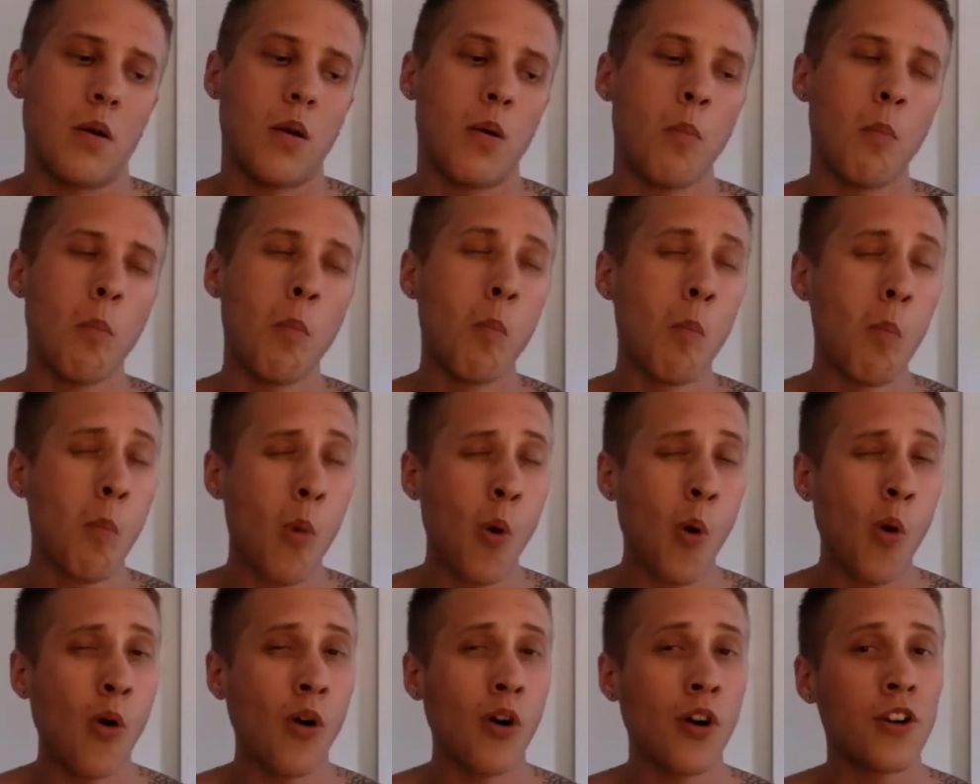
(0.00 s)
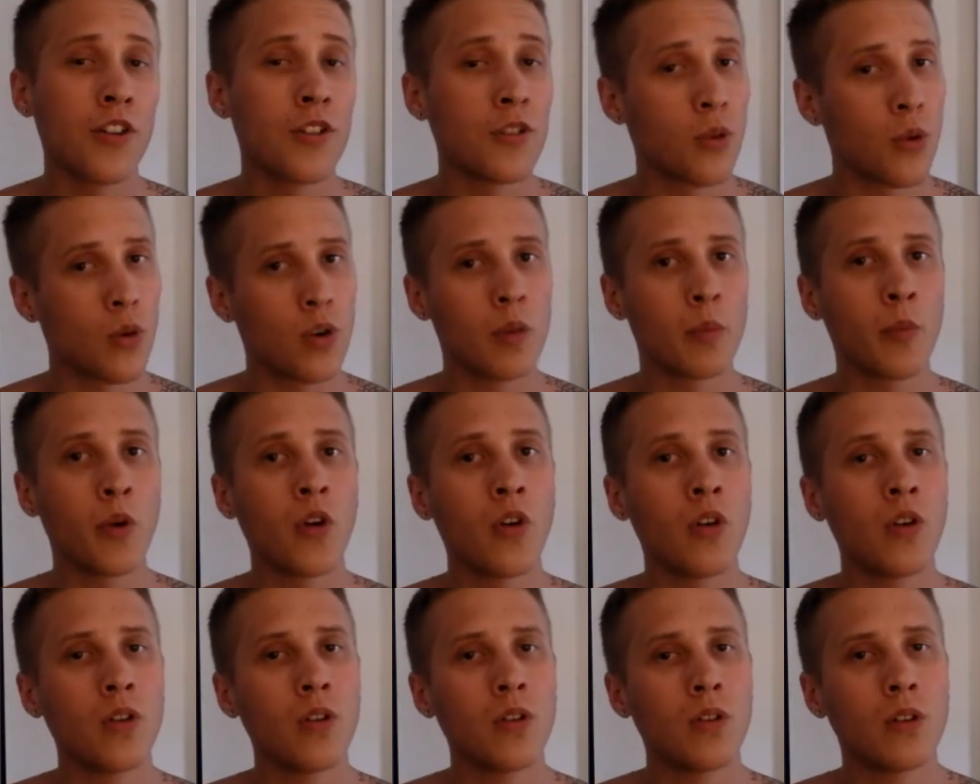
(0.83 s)
more
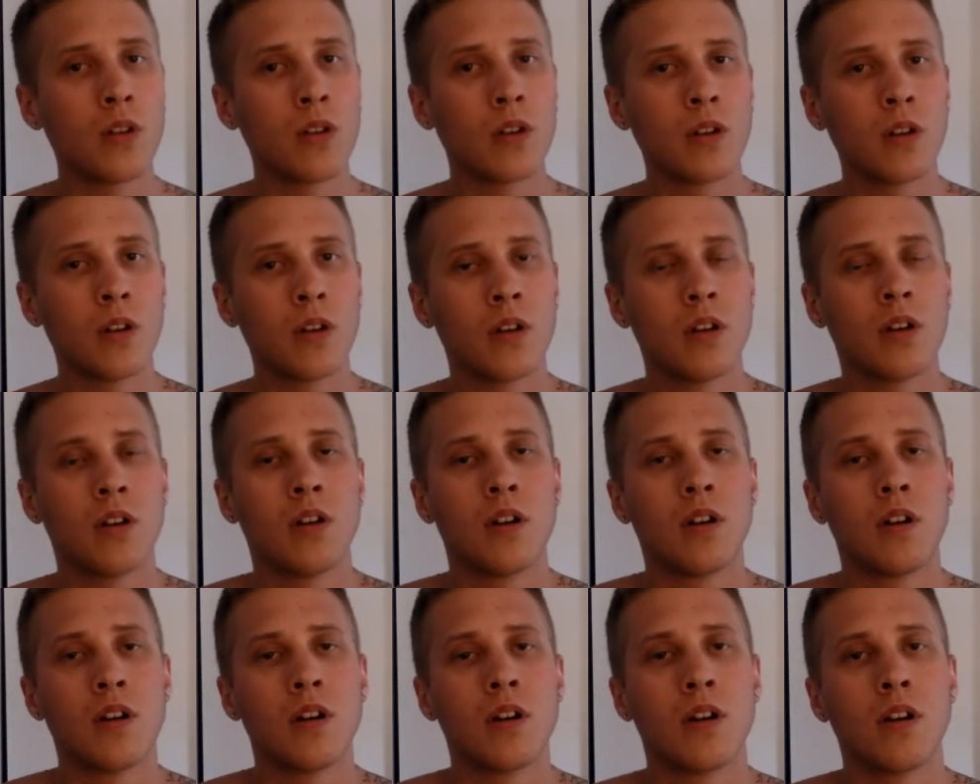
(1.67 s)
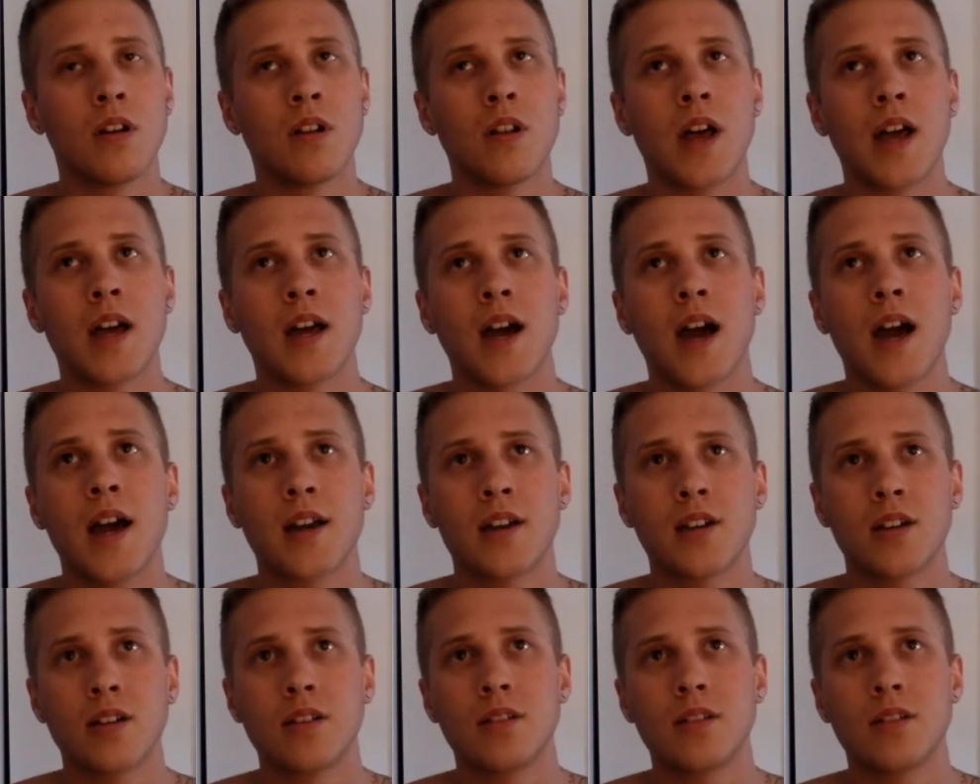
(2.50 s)
normal. Like I